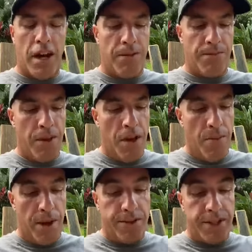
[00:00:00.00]
Um,
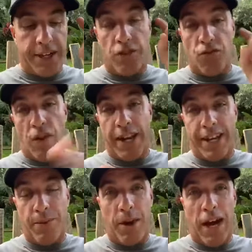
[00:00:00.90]
but I would say is to
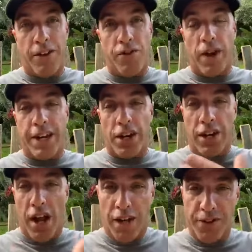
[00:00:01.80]
write while you're writing
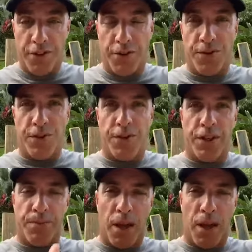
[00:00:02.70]
a not to do to do list.